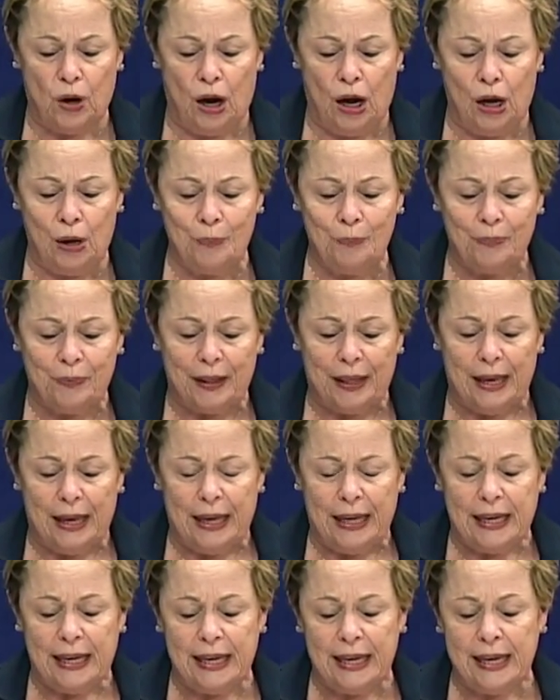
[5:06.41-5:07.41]
um,
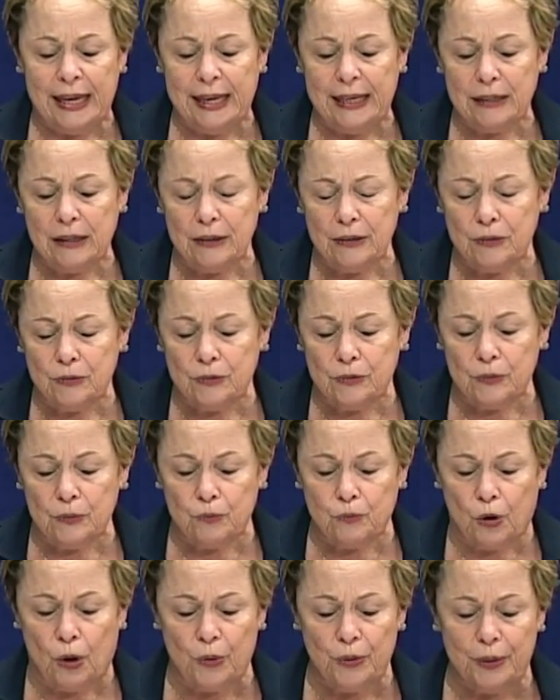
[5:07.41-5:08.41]
he
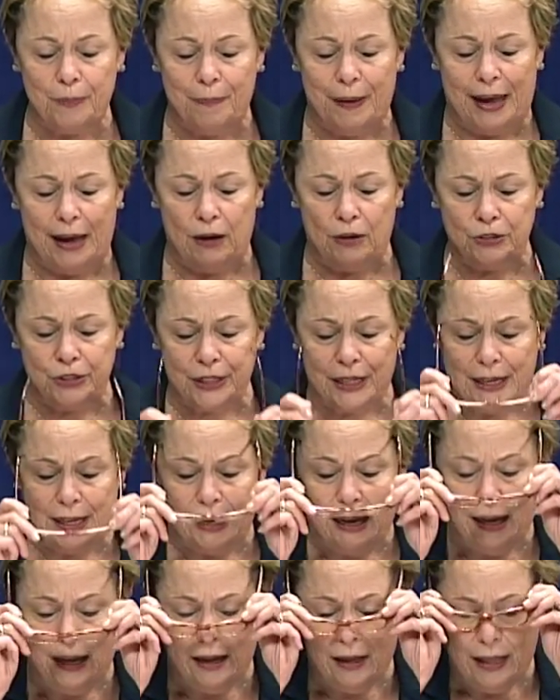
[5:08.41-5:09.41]
wrote about
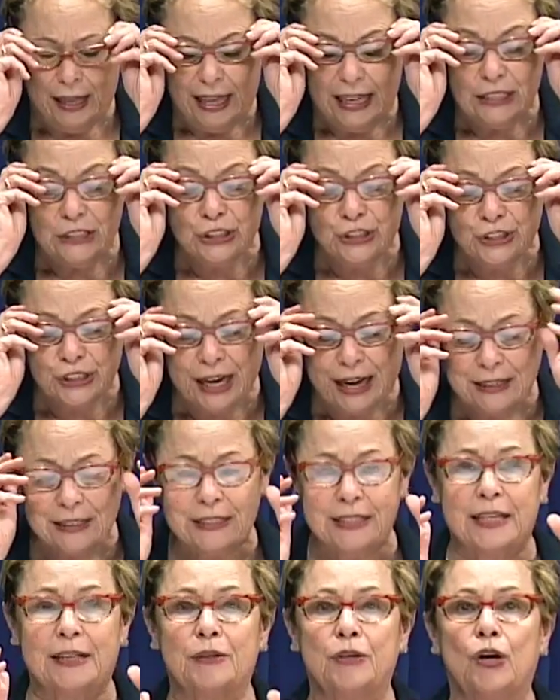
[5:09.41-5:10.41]
uh,
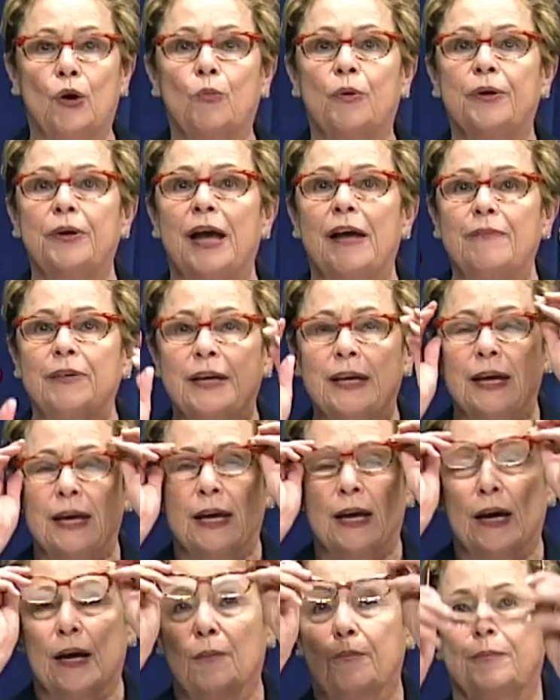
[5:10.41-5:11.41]
injecting, you know, we're having,
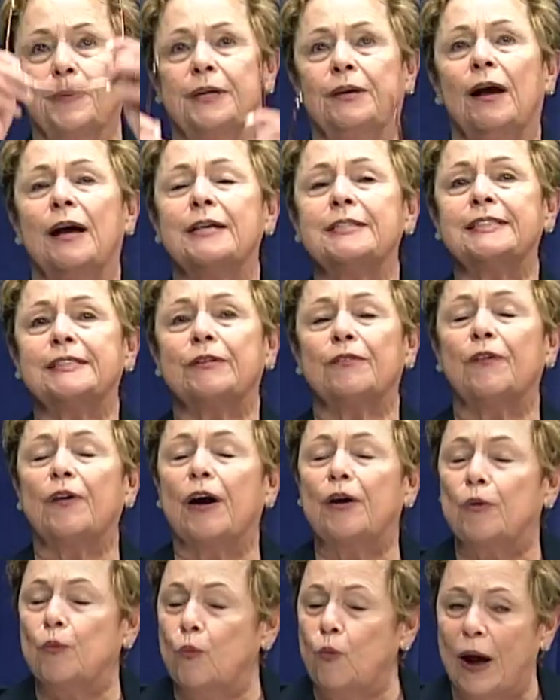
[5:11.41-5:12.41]
because of
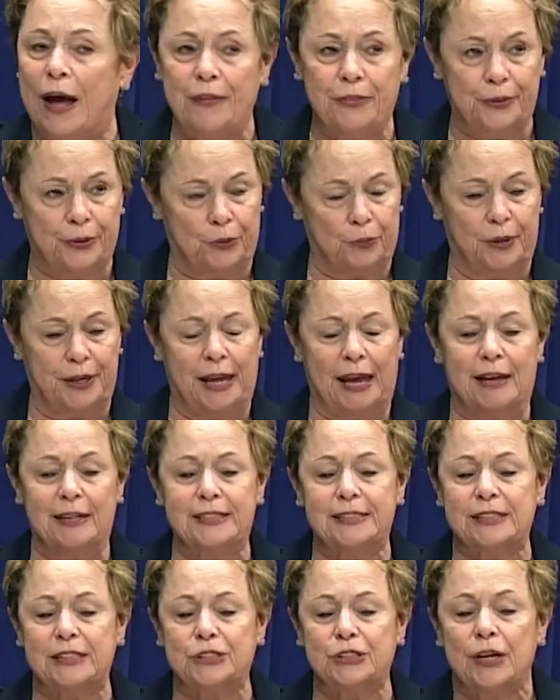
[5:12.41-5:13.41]
our weather, we have
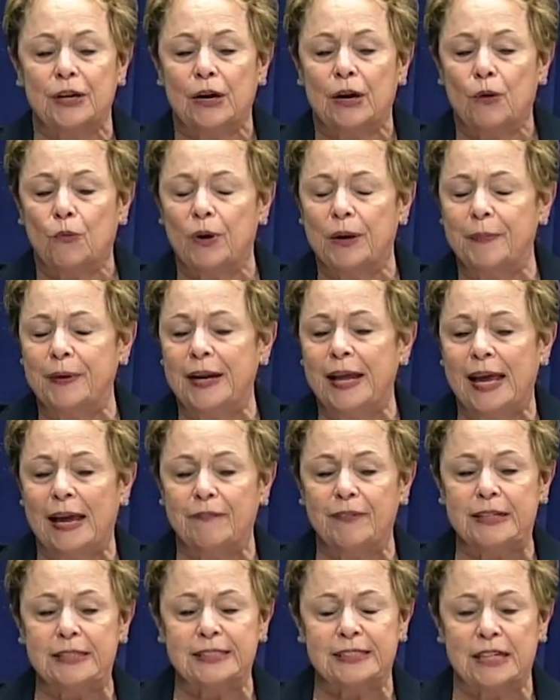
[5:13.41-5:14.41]
such, we've been
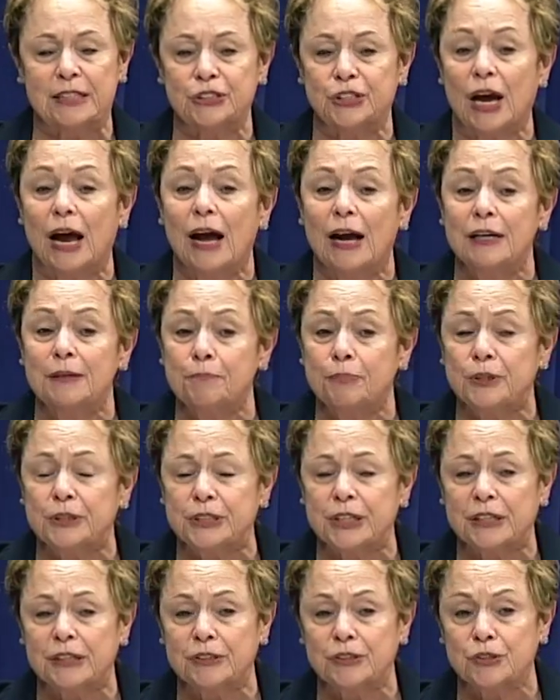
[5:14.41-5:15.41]
having such
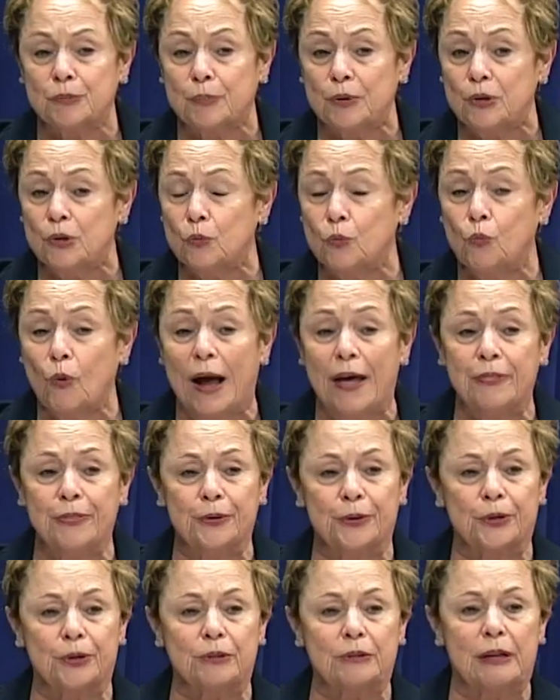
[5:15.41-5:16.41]
unpredictable
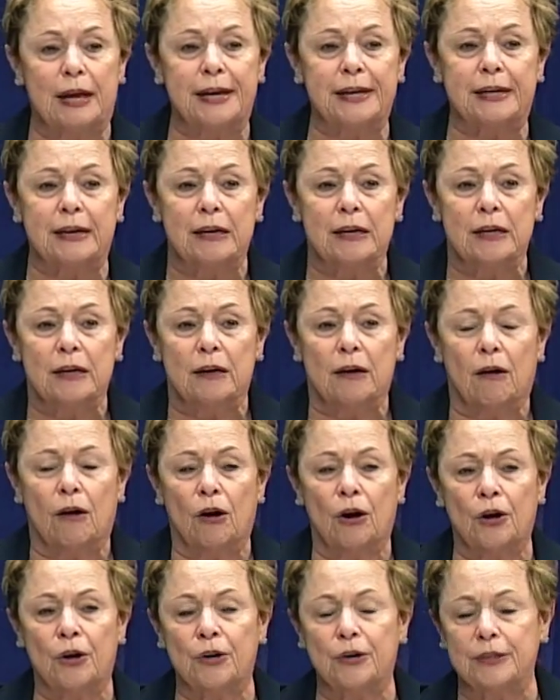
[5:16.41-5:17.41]
weather like
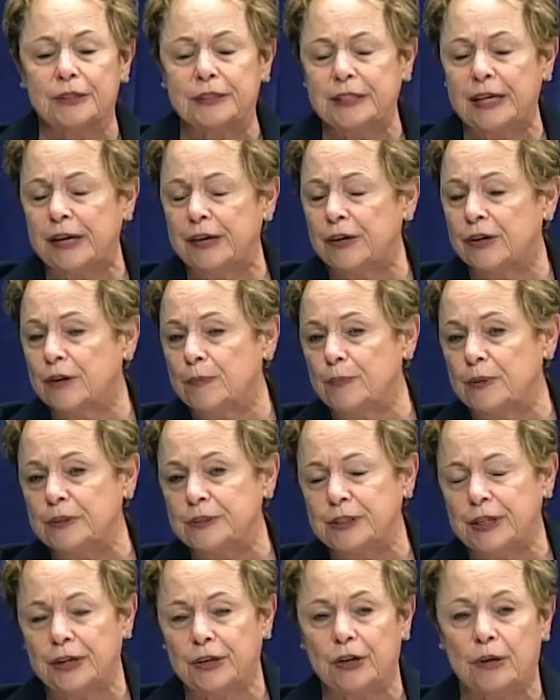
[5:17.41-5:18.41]
her, terrible,
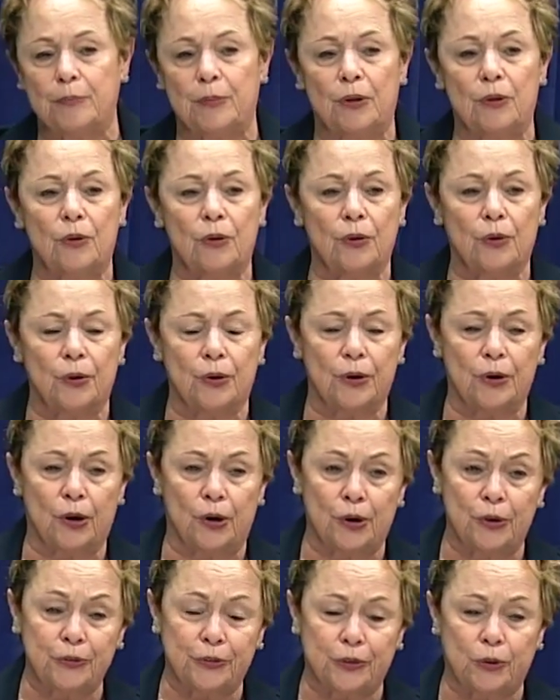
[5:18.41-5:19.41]
terrible her,
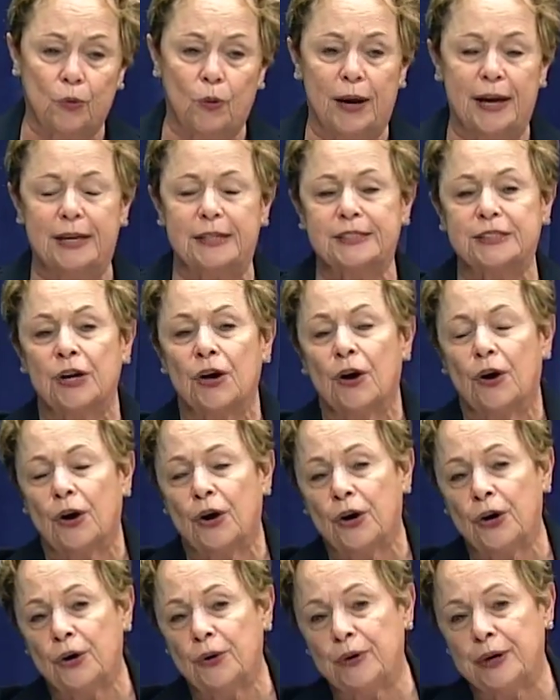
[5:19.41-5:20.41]
earthquakes,
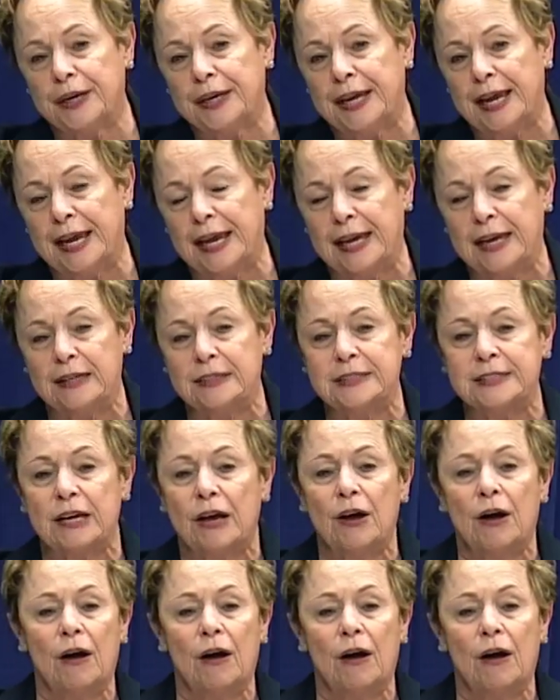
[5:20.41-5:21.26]
hurricanes,